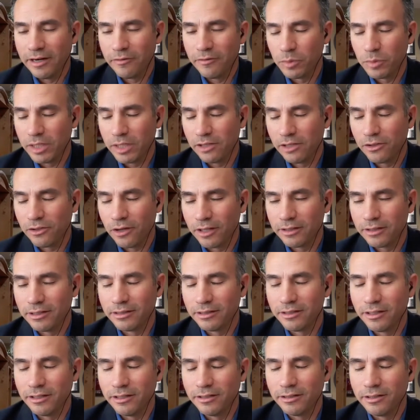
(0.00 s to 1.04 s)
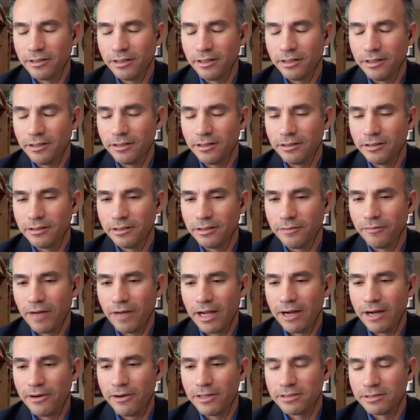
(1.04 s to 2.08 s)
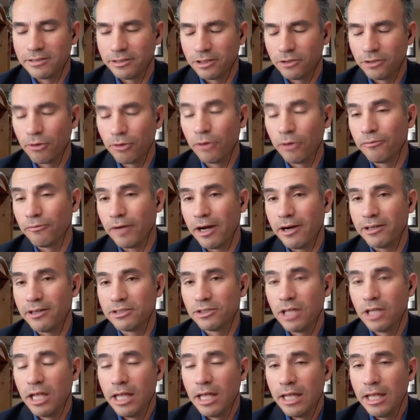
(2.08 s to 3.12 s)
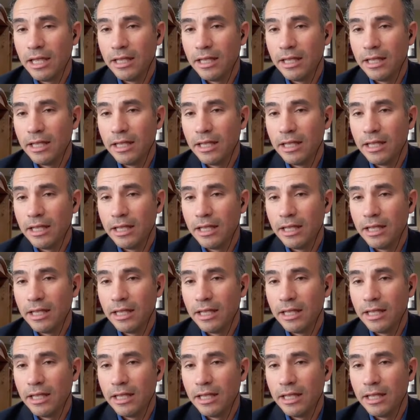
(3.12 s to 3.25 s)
everybody thought that the virus, the coronavirus,